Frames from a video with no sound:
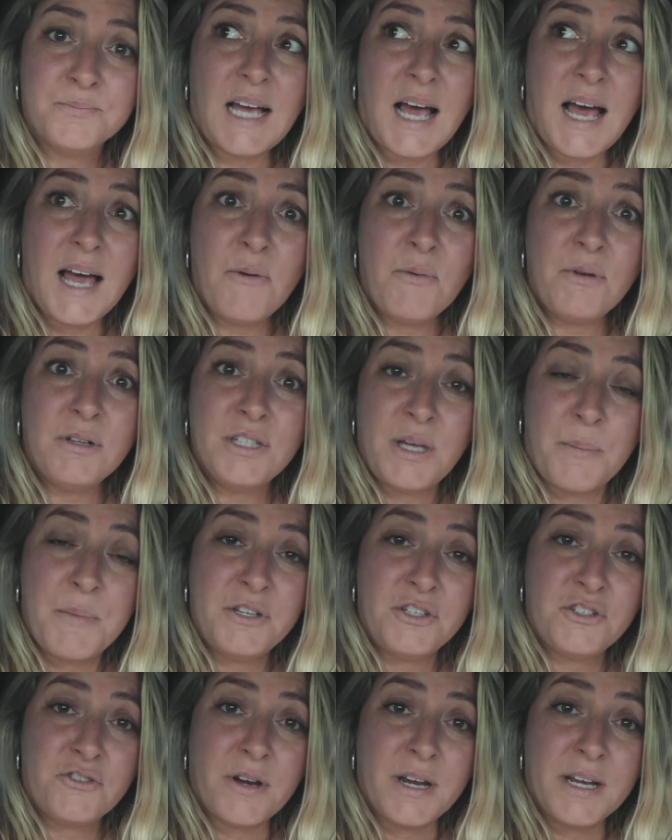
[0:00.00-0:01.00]
I will
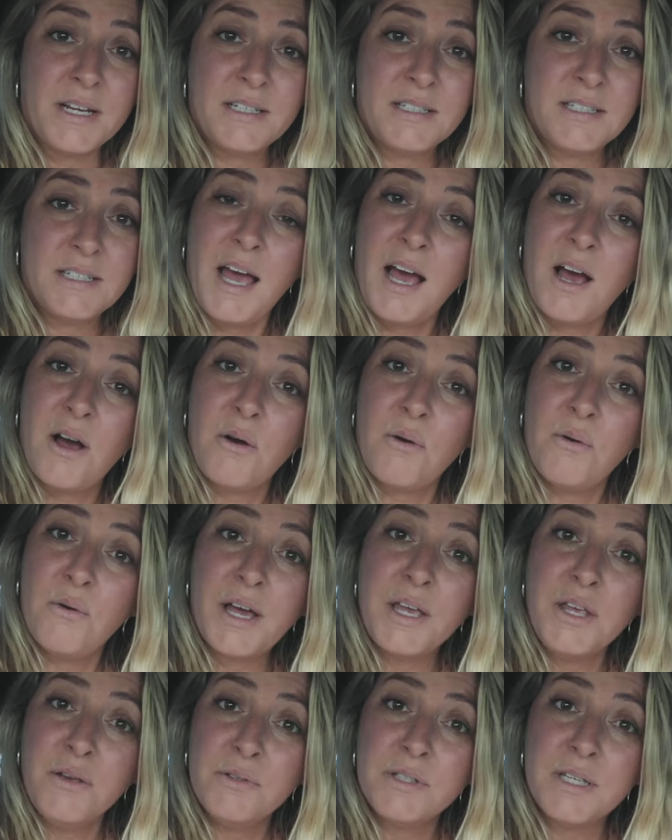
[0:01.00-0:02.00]
demonstrate how
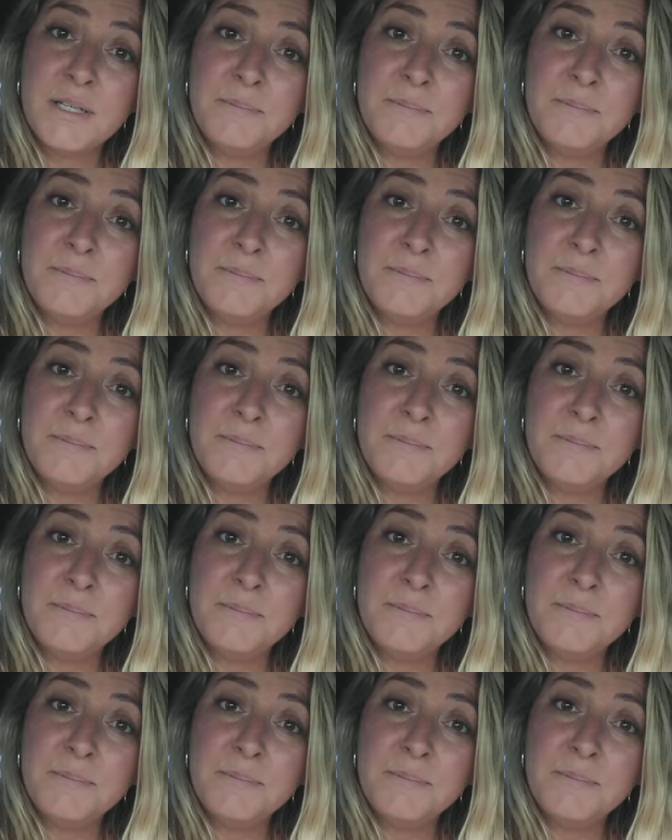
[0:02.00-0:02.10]
I use